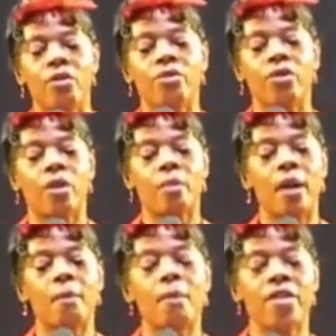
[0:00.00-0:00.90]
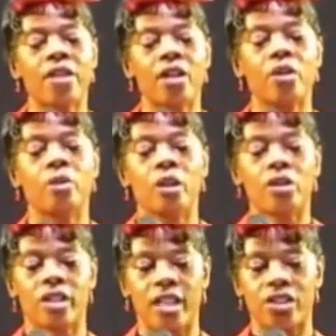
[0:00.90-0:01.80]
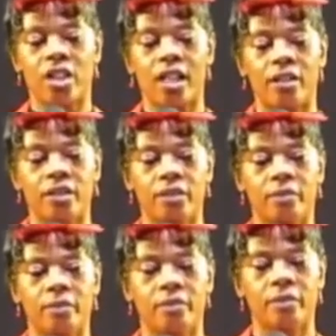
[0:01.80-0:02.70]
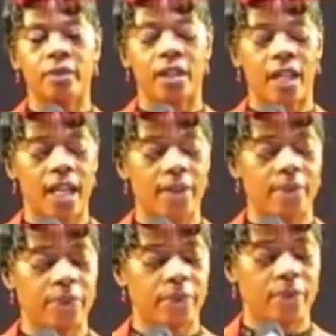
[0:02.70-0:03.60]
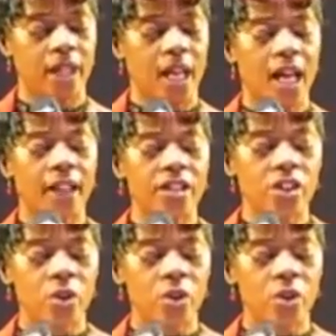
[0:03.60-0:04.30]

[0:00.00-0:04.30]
from a mother who lost their child, okay? And it's